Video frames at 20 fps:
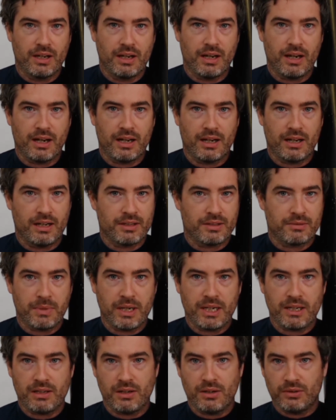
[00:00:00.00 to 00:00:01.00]
and
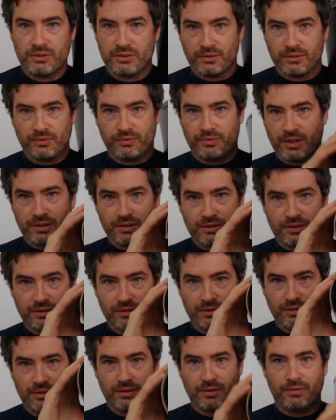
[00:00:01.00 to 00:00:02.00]
make use of this
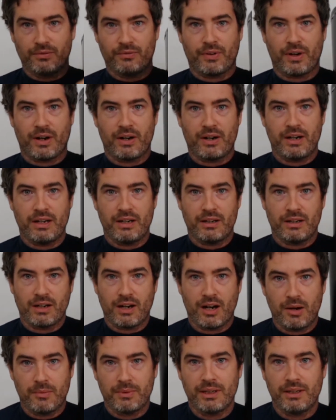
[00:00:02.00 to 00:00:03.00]
very
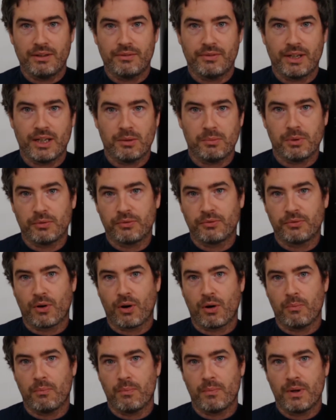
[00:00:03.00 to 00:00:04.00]
commonly available form.